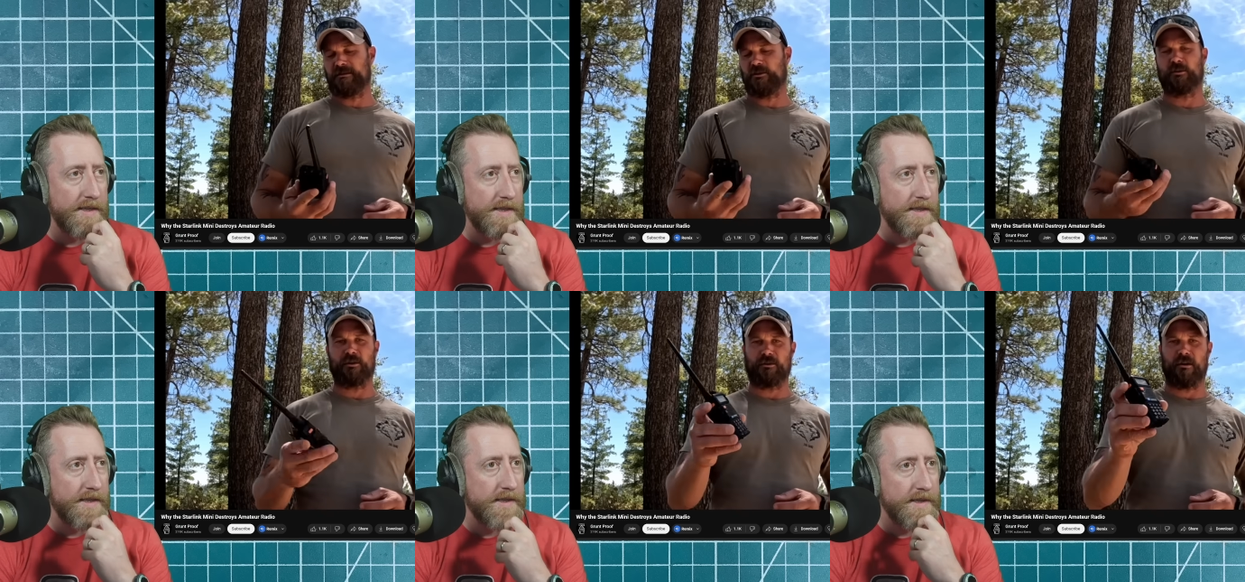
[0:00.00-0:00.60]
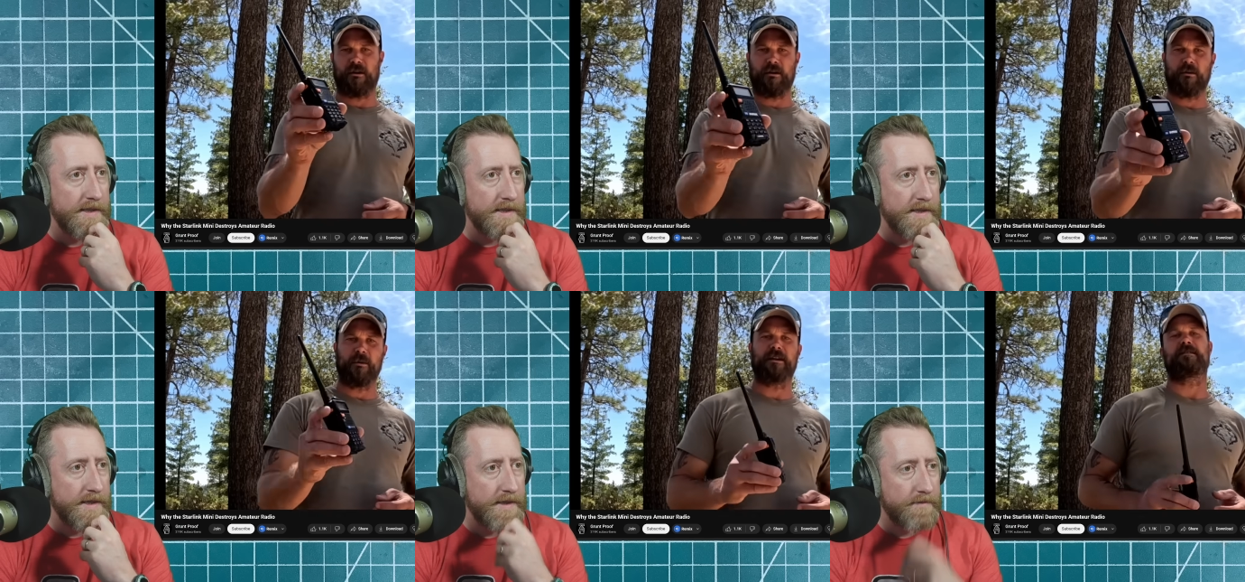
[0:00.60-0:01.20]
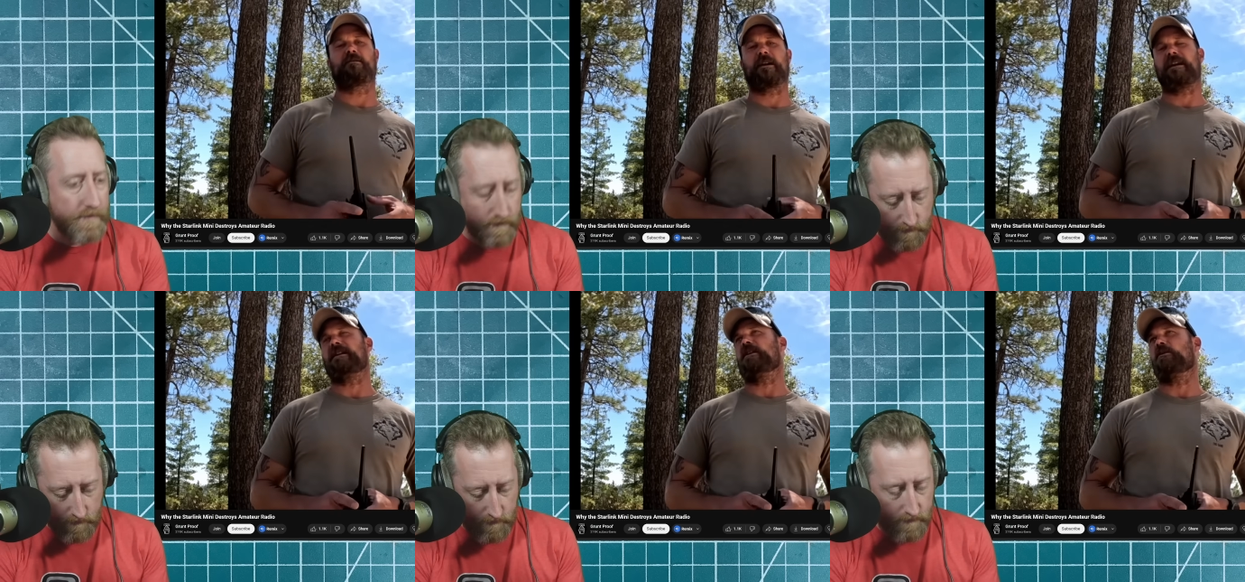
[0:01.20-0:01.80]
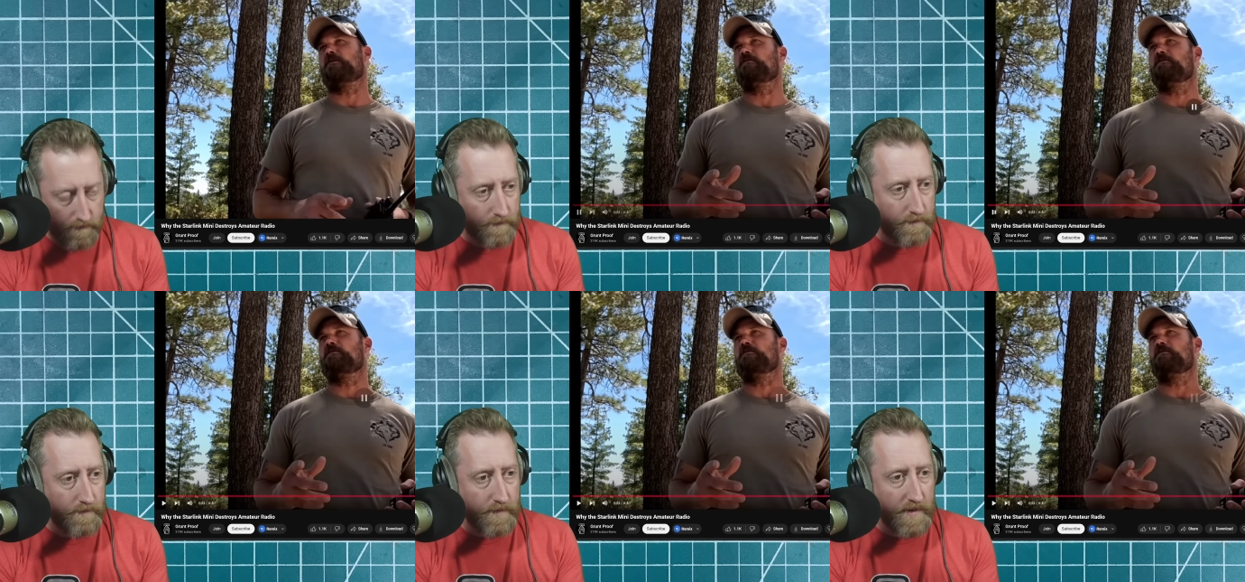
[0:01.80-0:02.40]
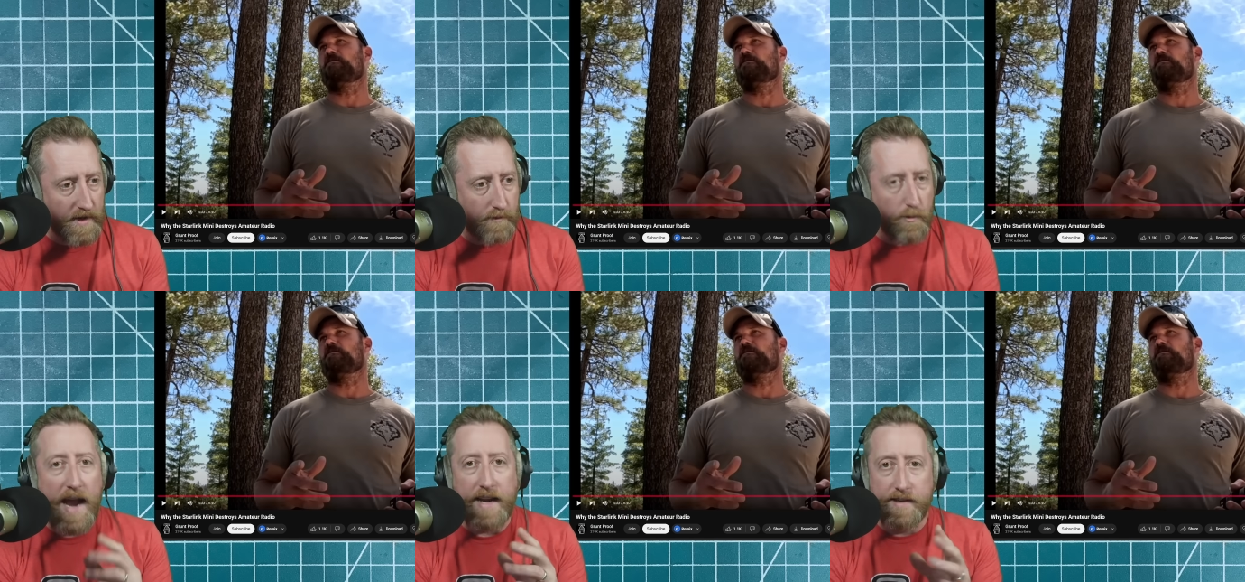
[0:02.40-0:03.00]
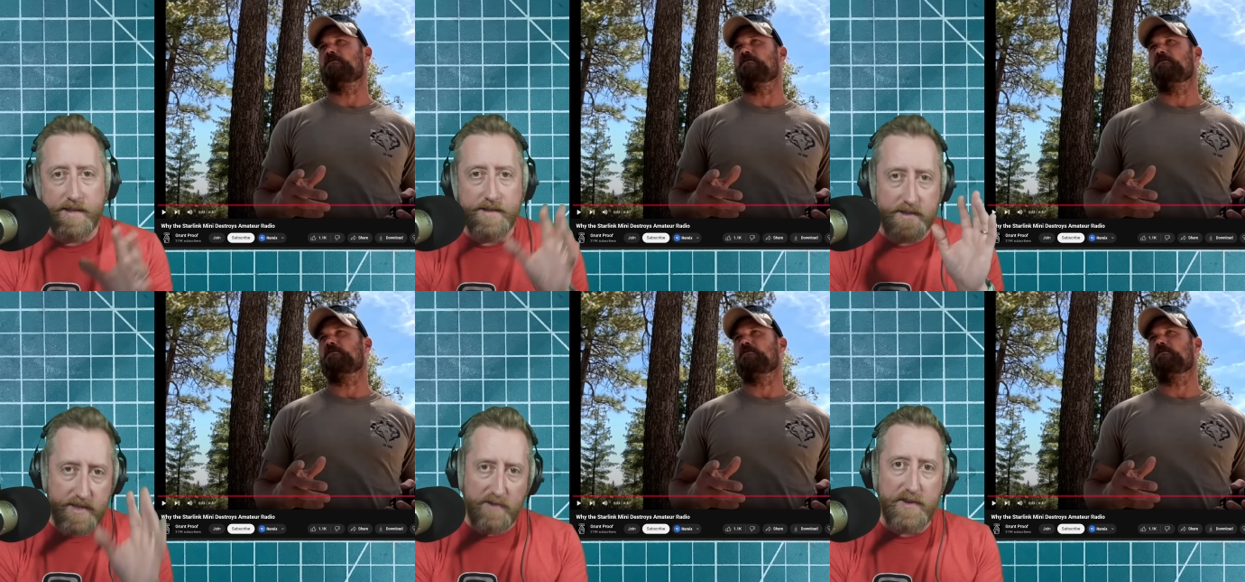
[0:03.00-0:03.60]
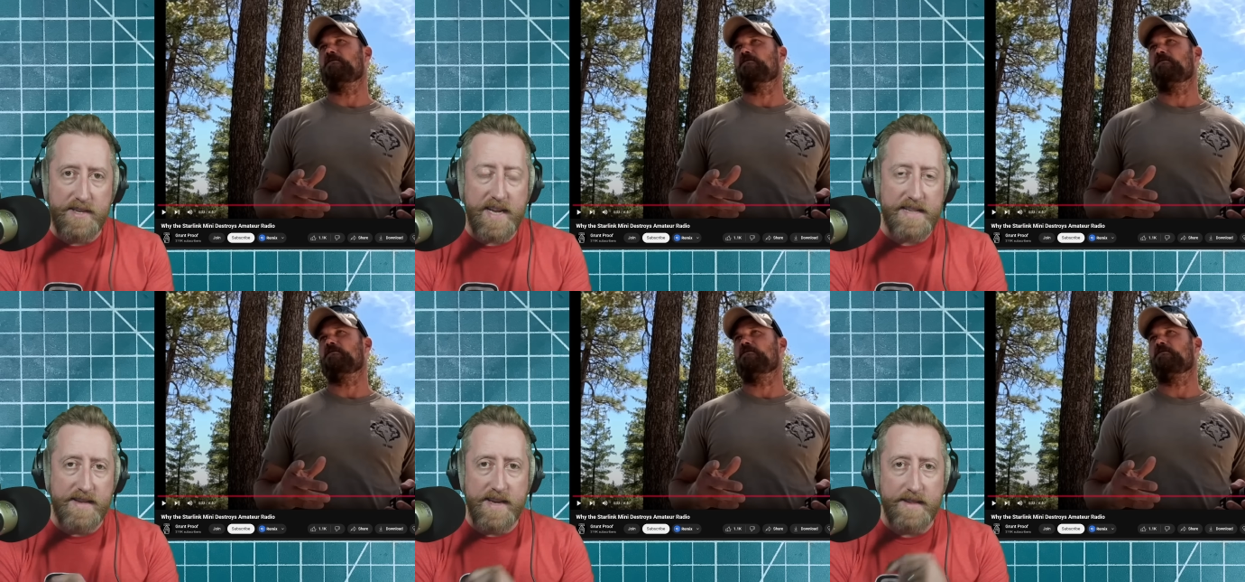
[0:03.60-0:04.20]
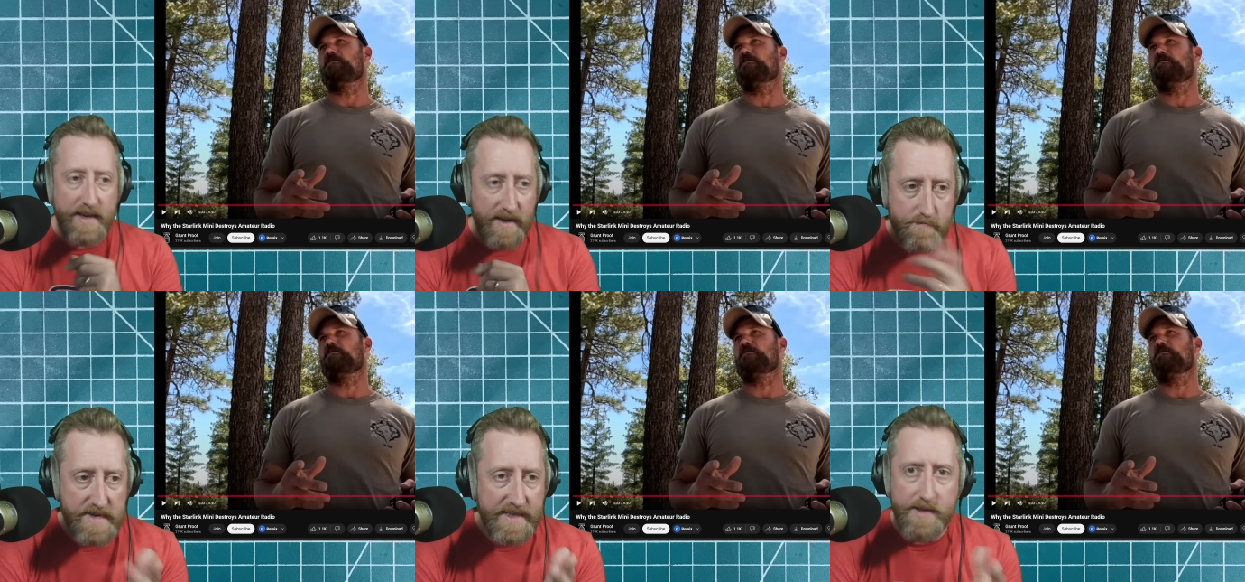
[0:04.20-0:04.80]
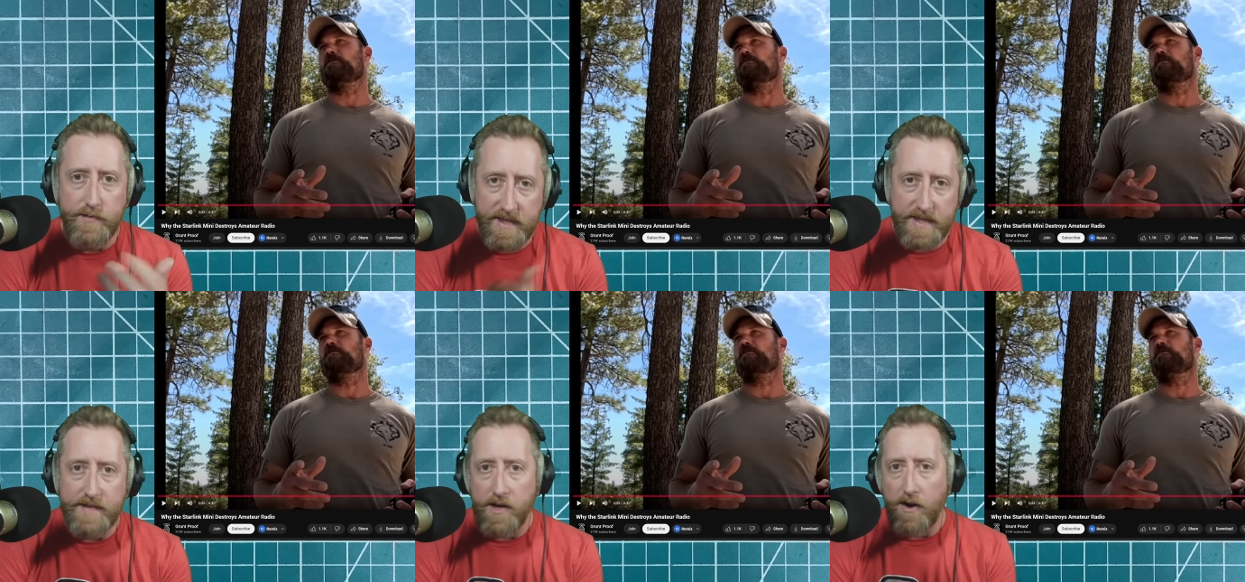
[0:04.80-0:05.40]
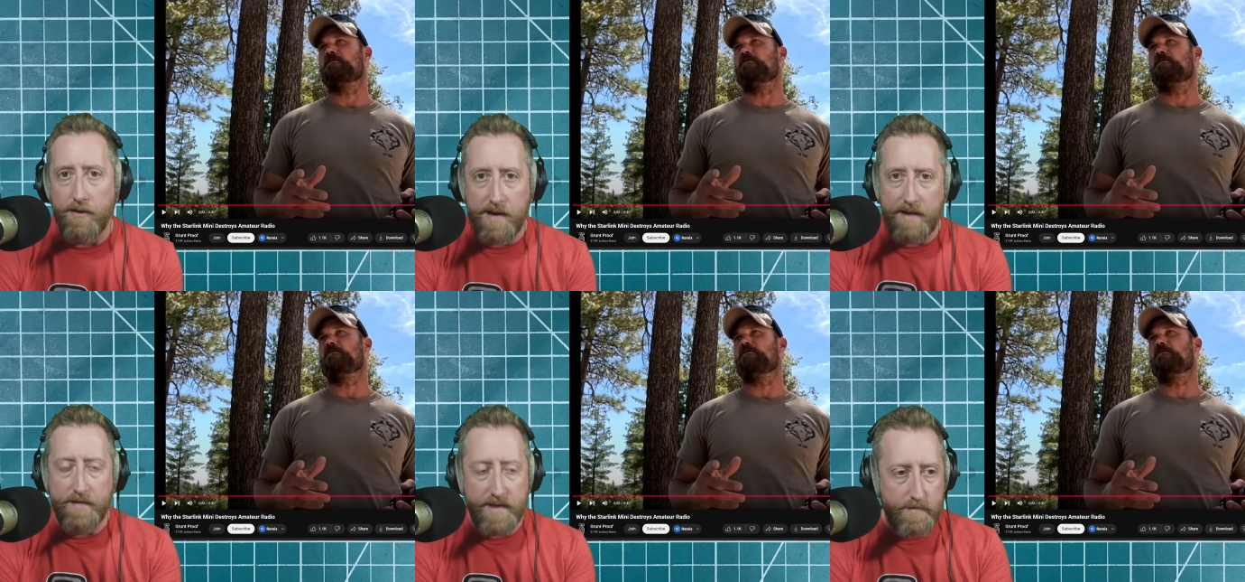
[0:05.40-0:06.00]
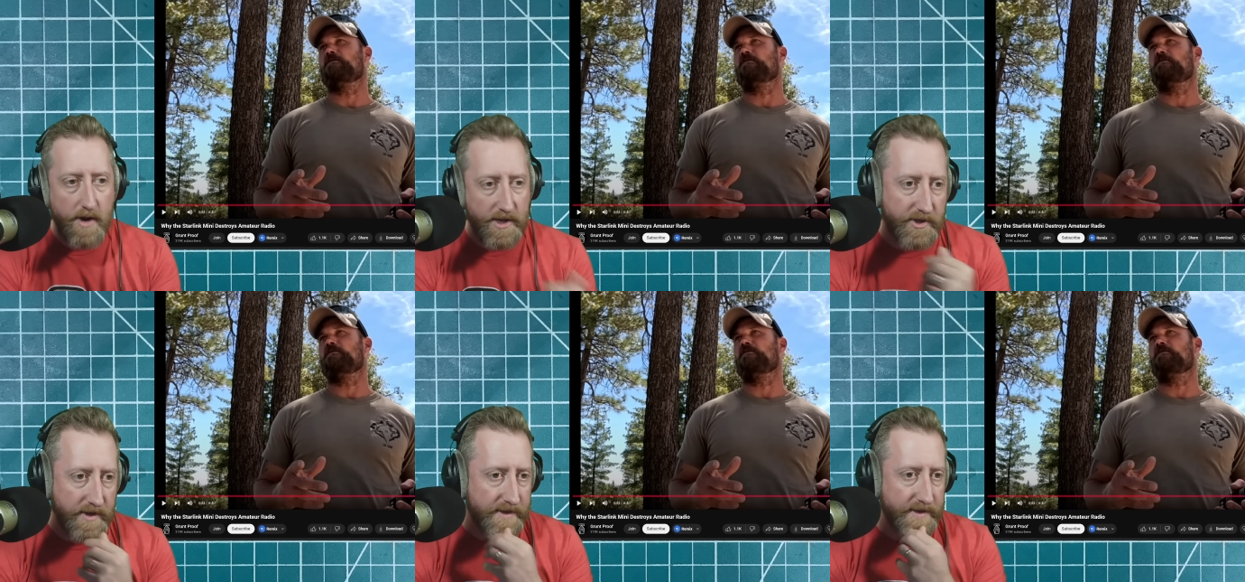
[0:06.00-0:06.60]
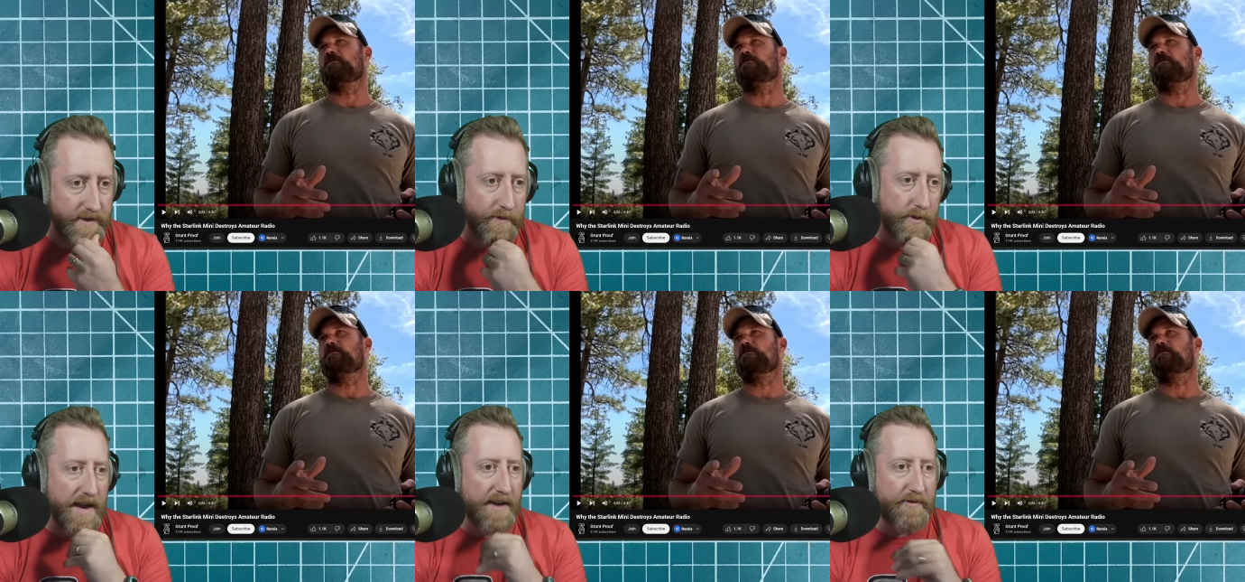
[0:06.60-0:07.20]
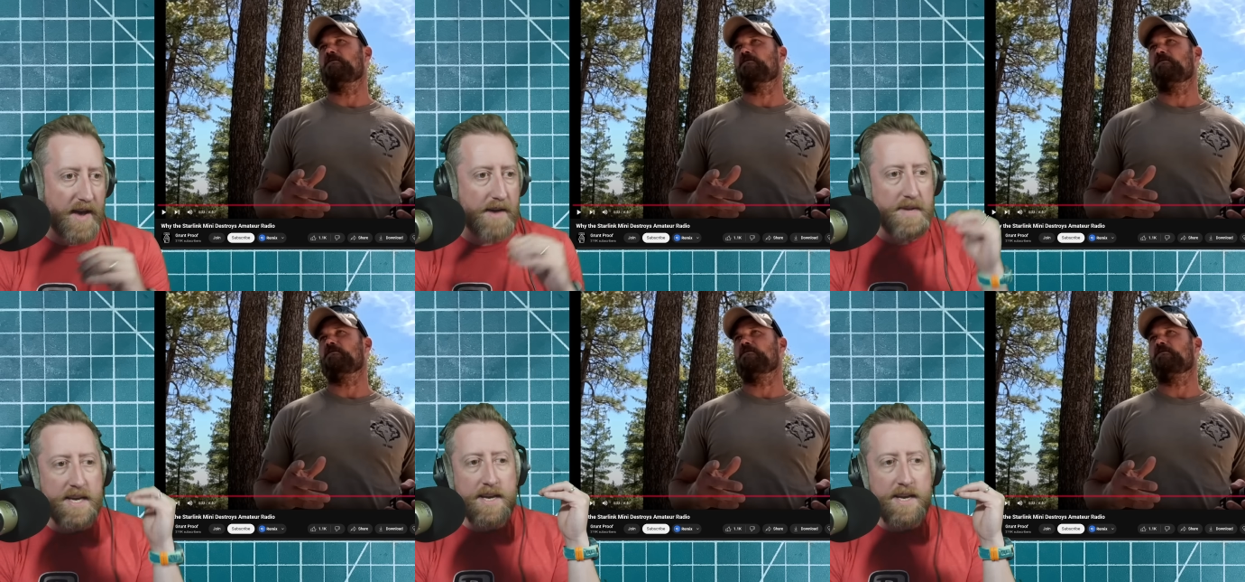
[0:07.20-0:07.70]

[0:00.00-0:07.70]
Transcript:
Speaker 1: is almost always the radio.
Speaker 2: Right, because it's a self-contained thing that emits and receives R F and demodulates it for F M.